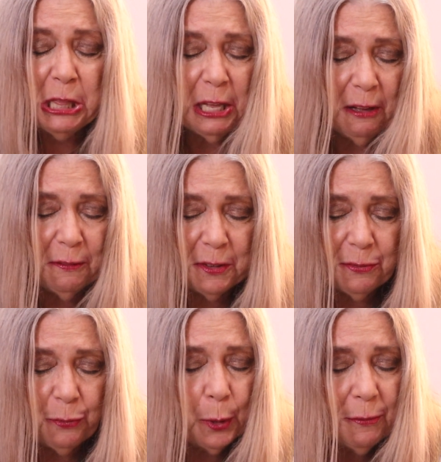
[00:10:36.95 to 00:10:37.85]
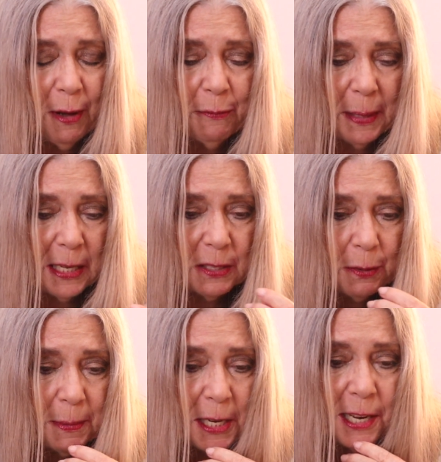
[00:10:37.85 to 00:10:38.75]
lived 45 minutes
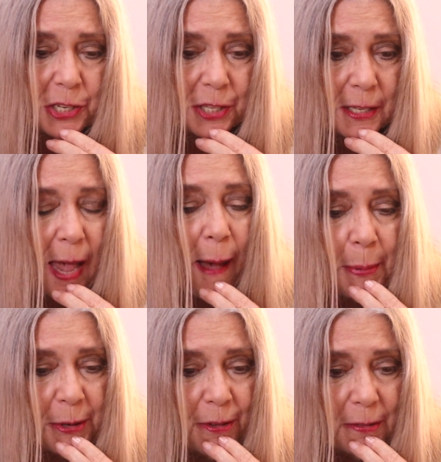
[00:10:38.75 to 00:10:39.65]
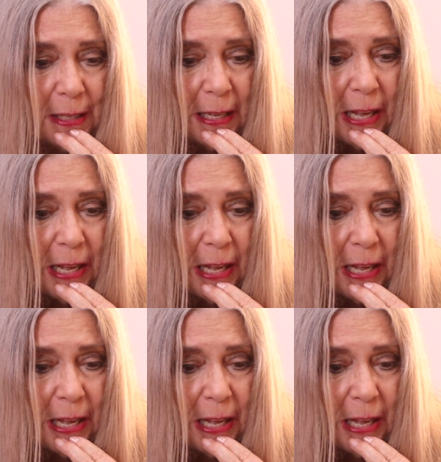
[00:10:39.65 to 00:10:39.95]
from the nation's capital.